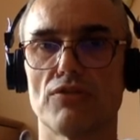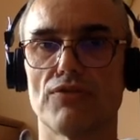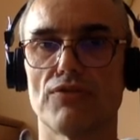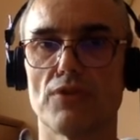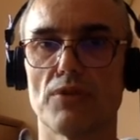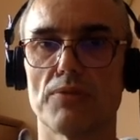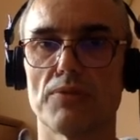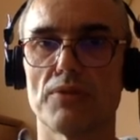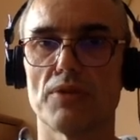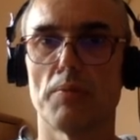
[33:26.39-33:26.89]

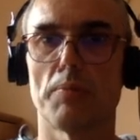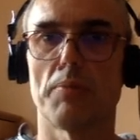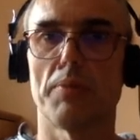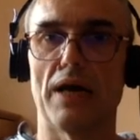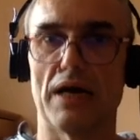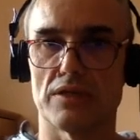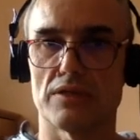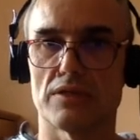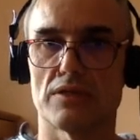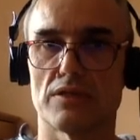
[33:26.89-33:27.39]
from the
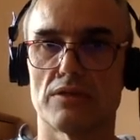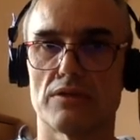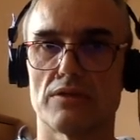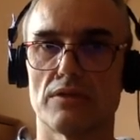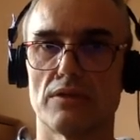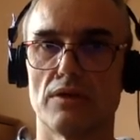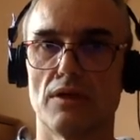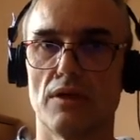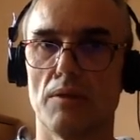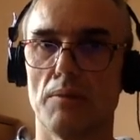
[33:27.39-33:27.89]
past,
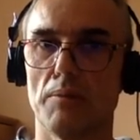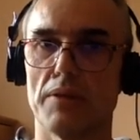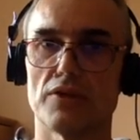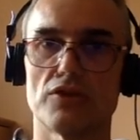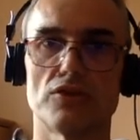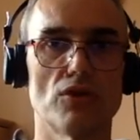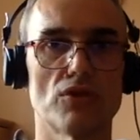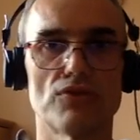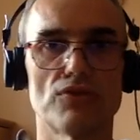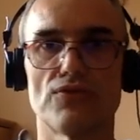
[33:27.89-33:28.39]

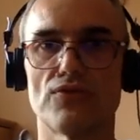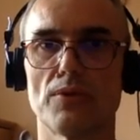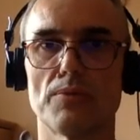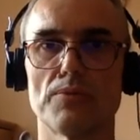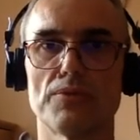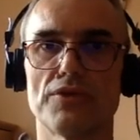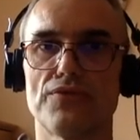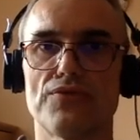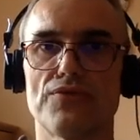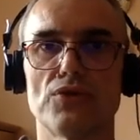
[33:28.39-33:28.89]
but not
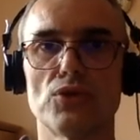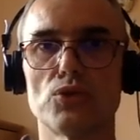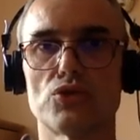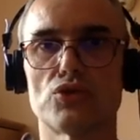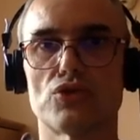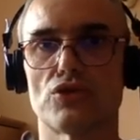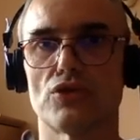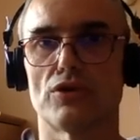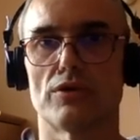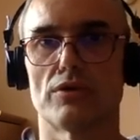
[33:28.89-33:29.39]
from the
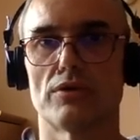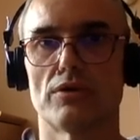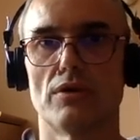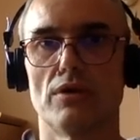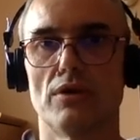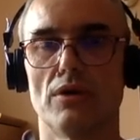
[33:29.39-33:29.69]
future.